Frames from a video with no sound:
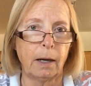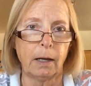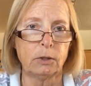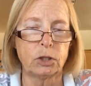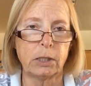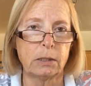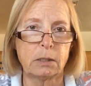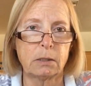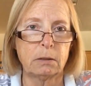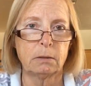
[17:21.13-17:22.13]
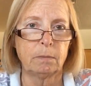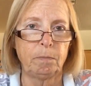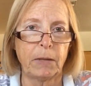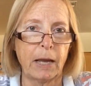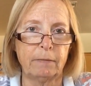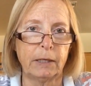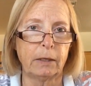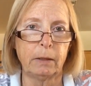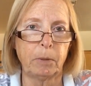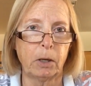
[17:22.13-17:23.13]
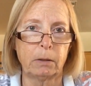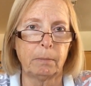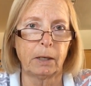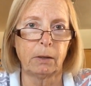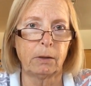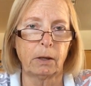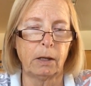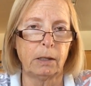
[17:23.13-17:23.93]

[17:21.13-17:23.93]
I'll just have a Harry Potter marathon,